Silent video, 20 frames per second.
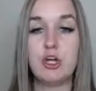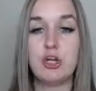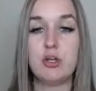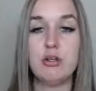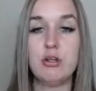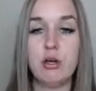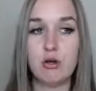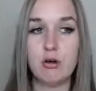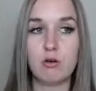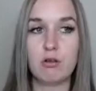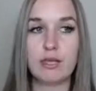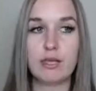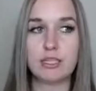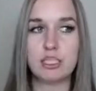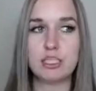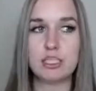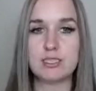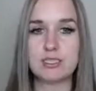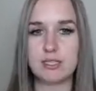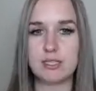No, like
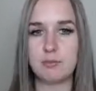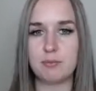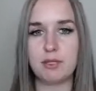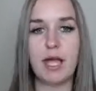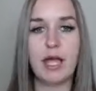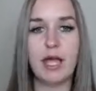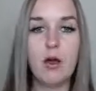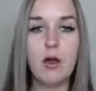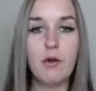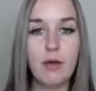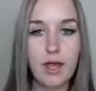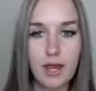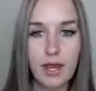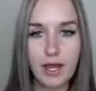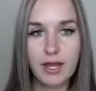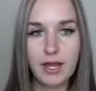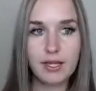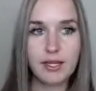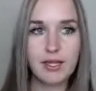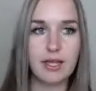she's going to be like, oh,
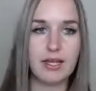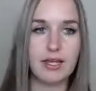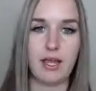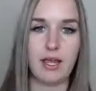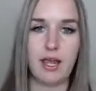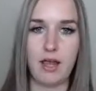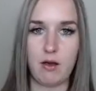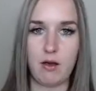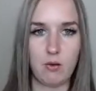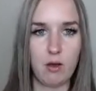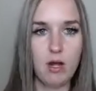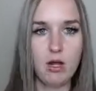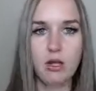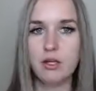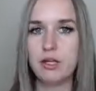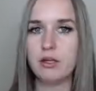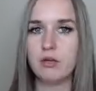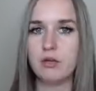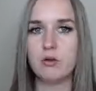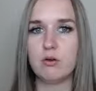hey, like, how are
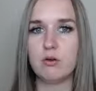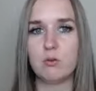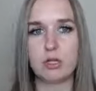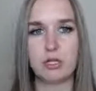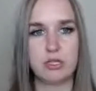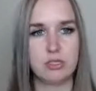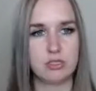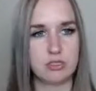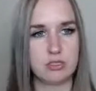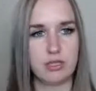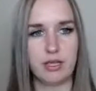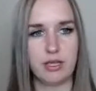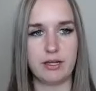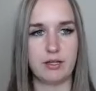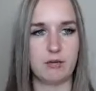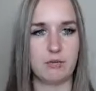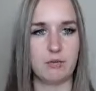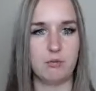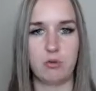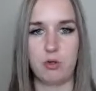you? What are you like?
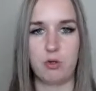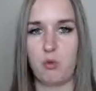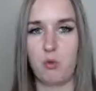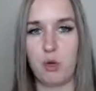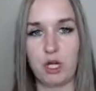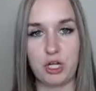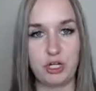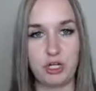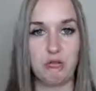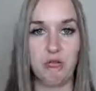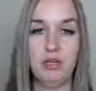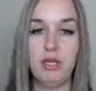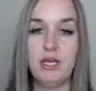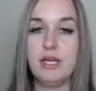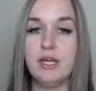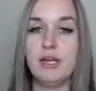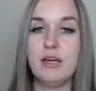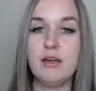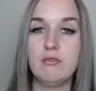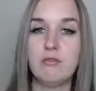Where do you
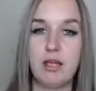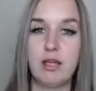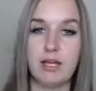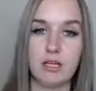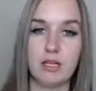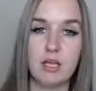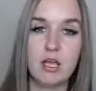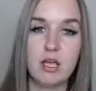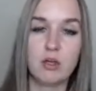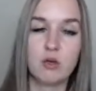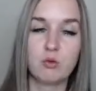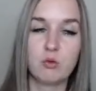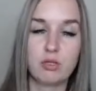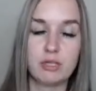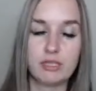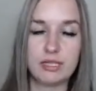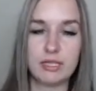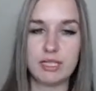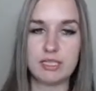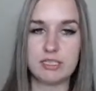live? Like,
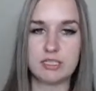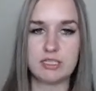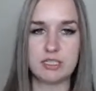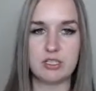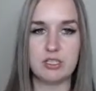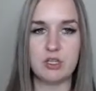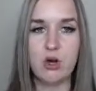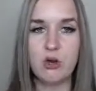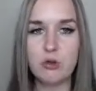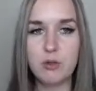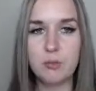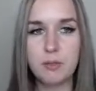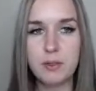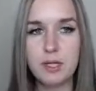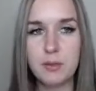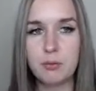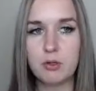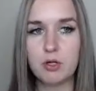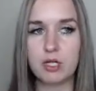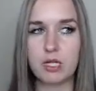really getting to know the
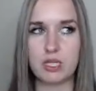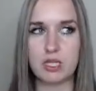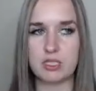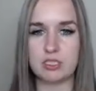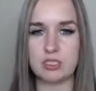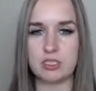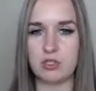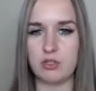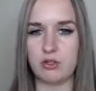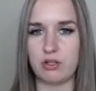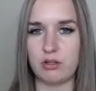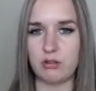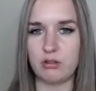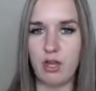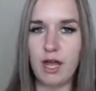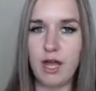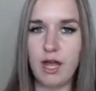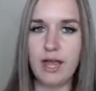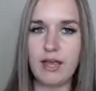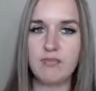people, getting to know their
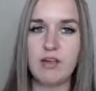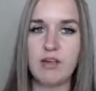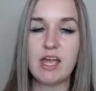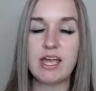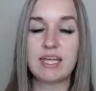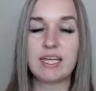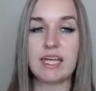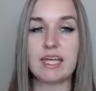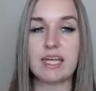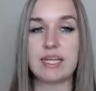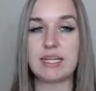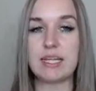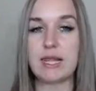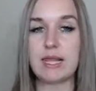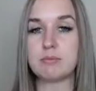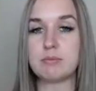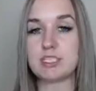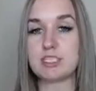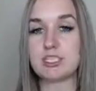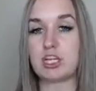life, getting
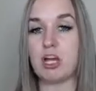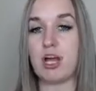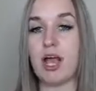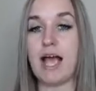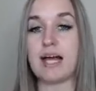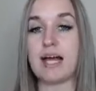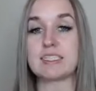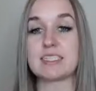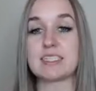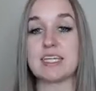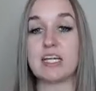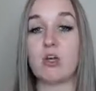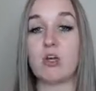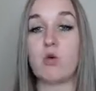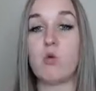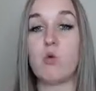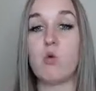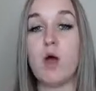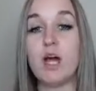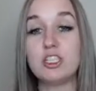them to start asking
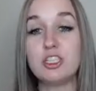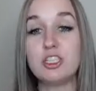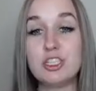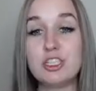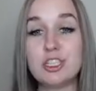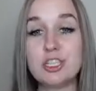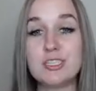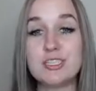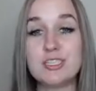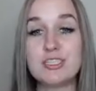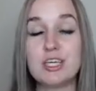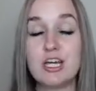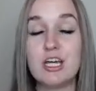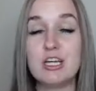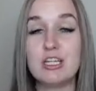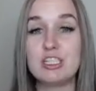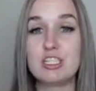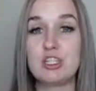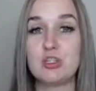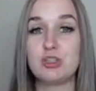questions,
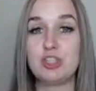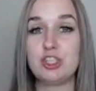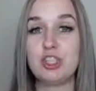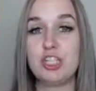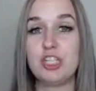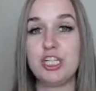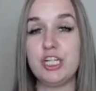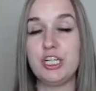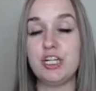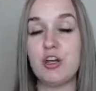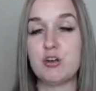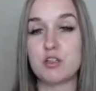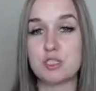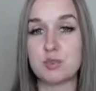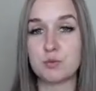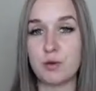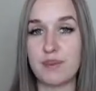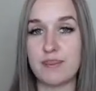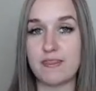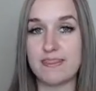so she
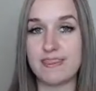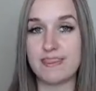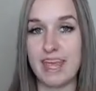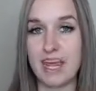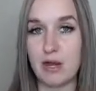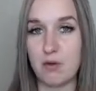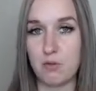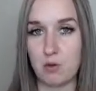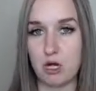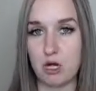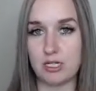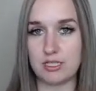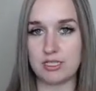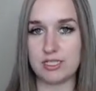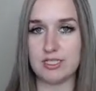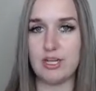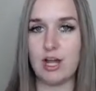knows what they want.